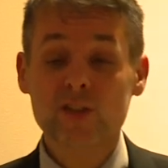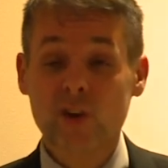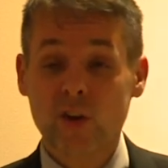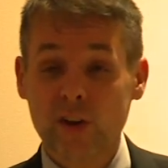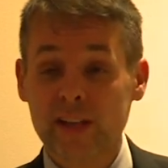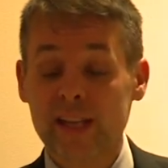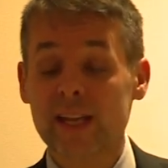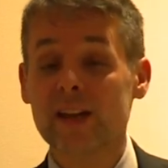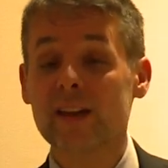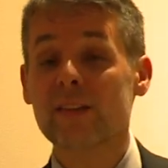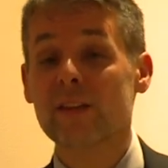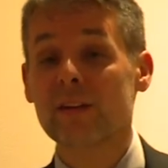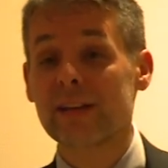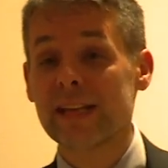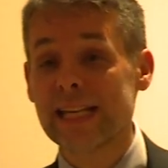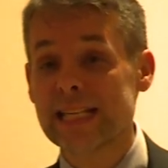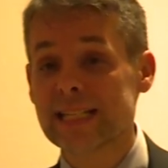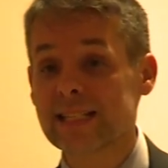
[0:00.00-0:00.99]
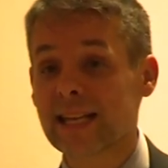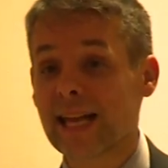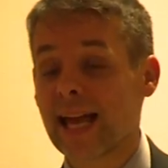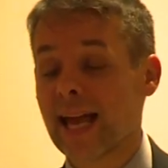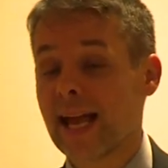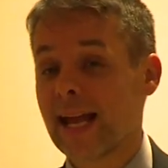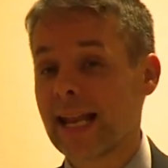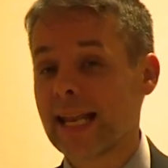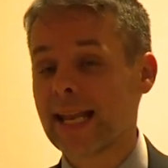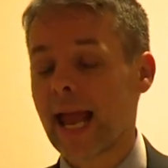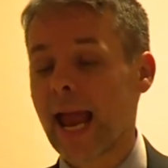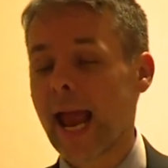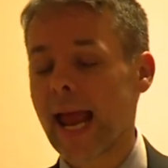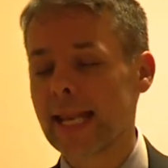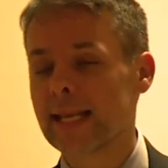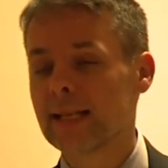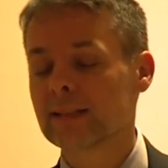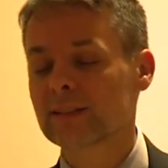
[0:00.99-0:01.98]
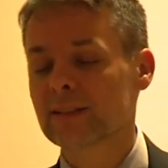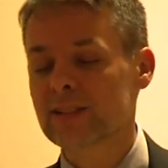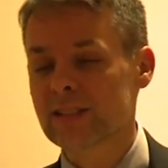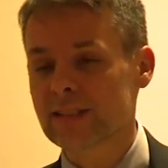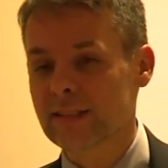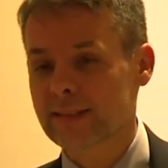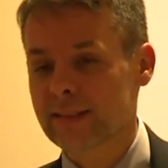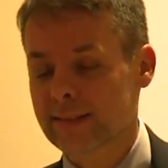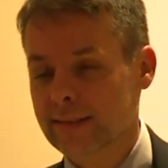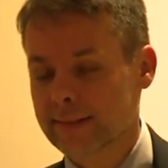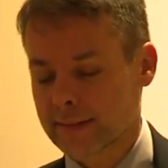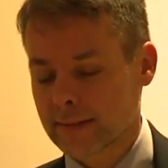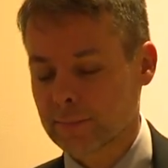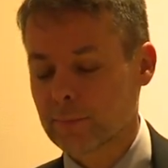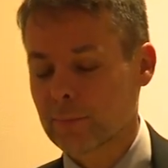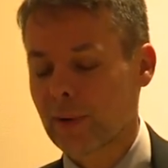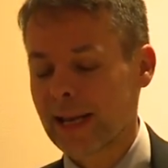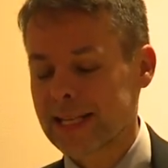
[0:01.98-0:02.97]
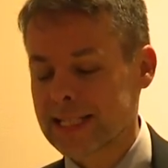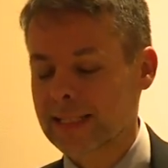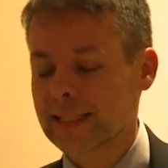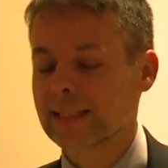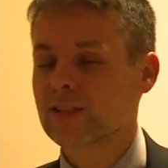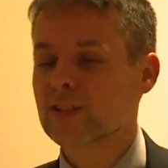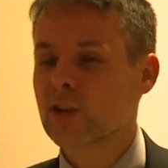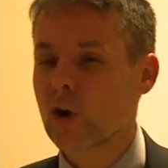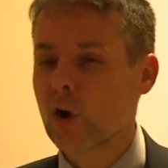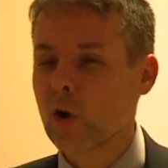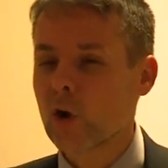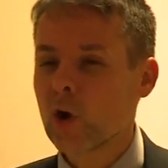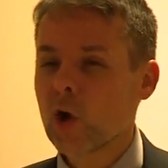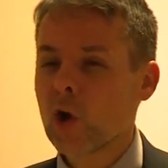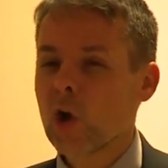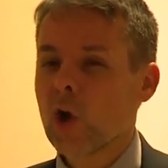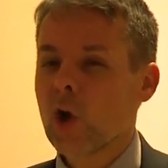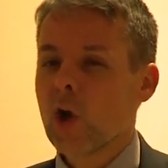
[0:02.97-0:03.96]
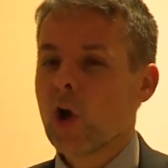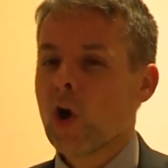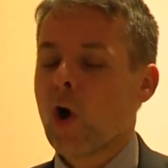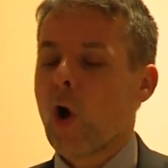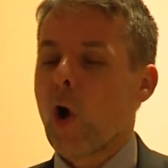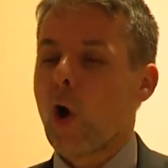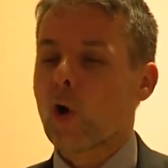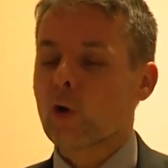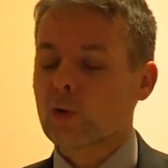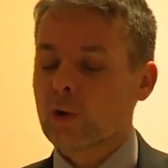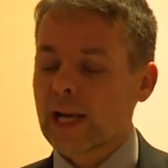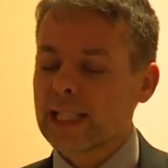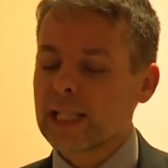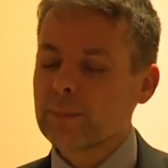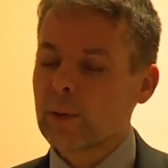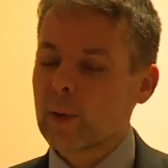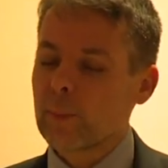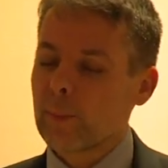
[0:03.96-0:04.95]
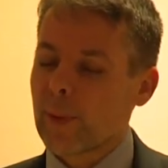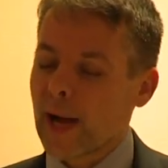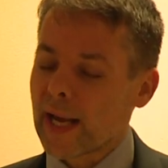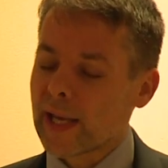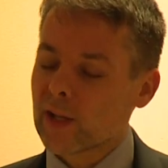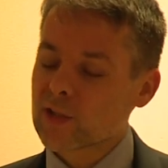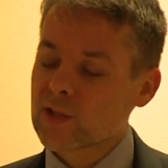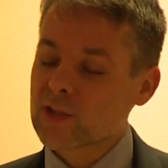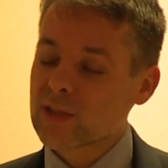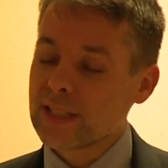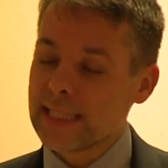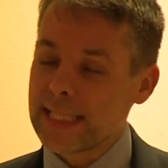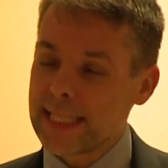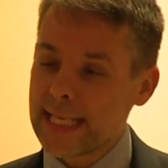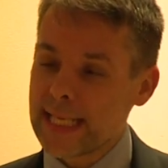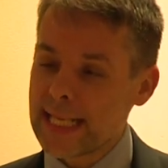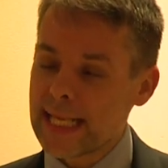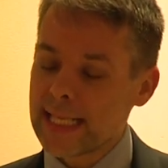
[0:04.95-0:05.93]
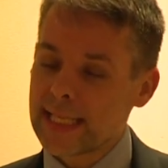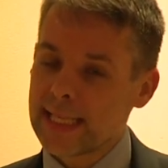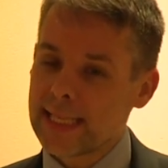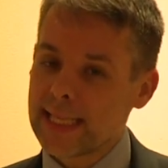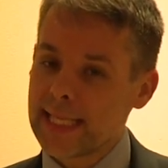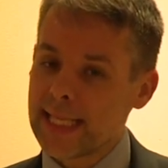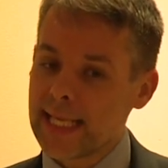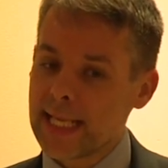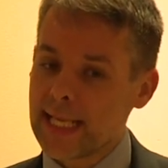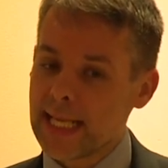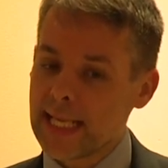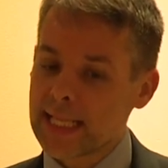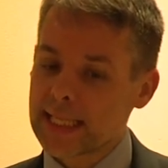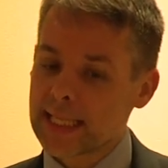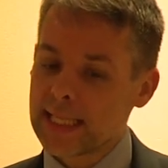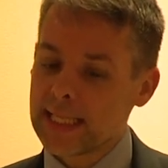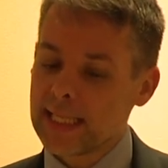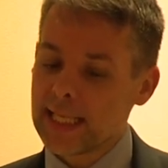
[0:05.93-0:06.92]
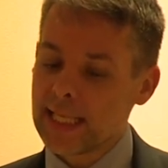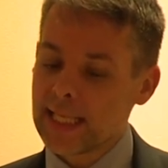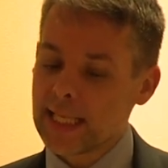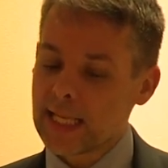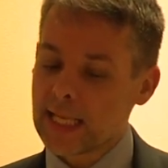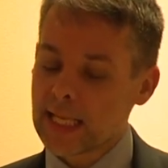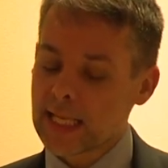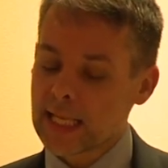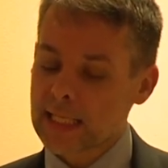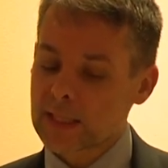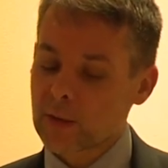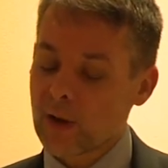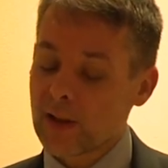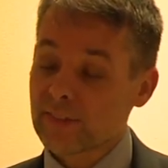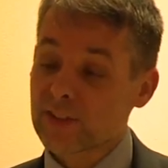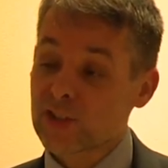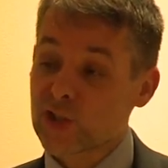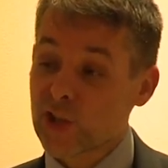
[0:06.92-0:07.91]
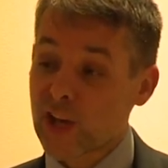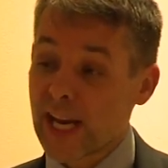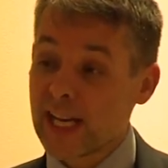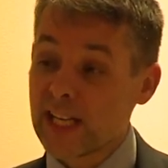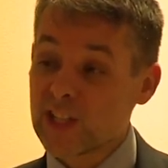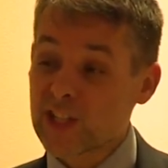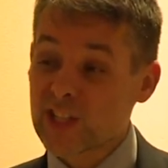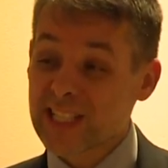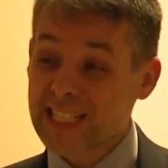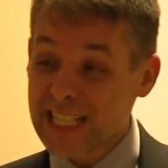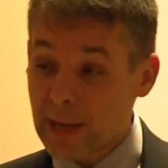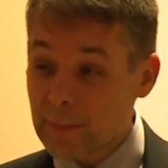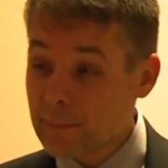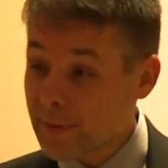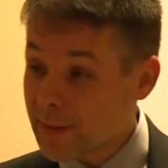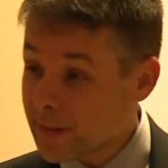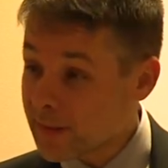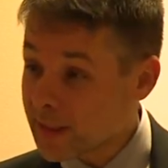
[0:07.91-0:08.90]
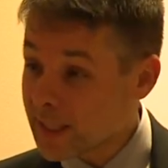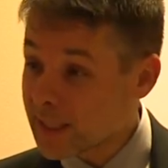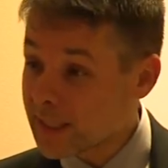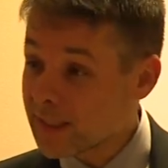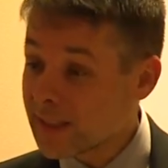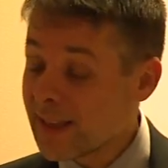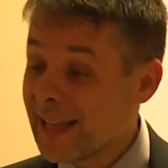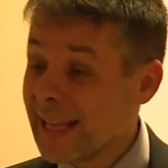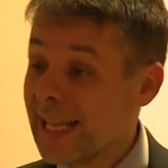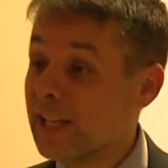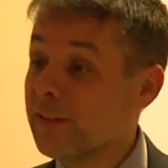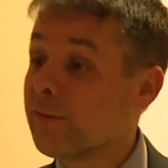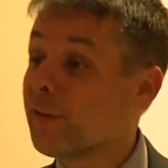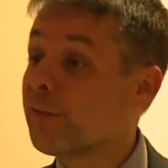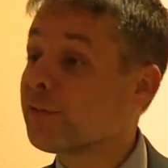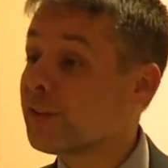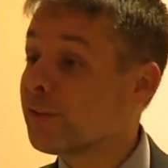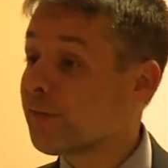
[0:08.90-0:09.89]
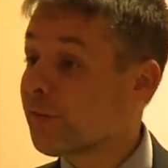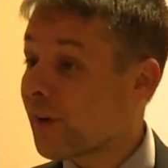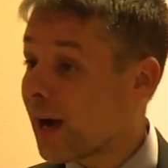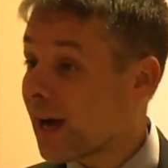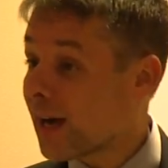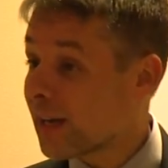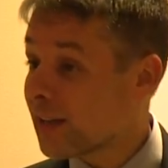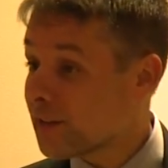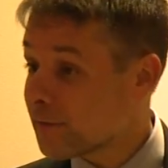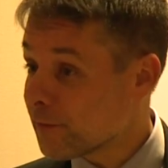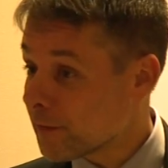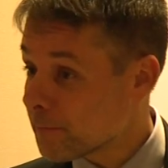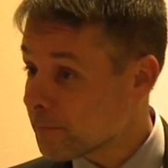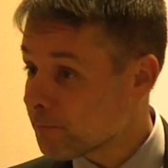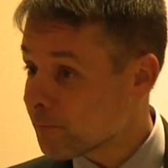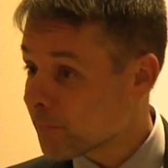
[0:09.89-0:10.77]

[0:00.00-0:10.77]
So here there is an an interesting precedent. So already Pope Pius the the the twelfth changed something in fifty five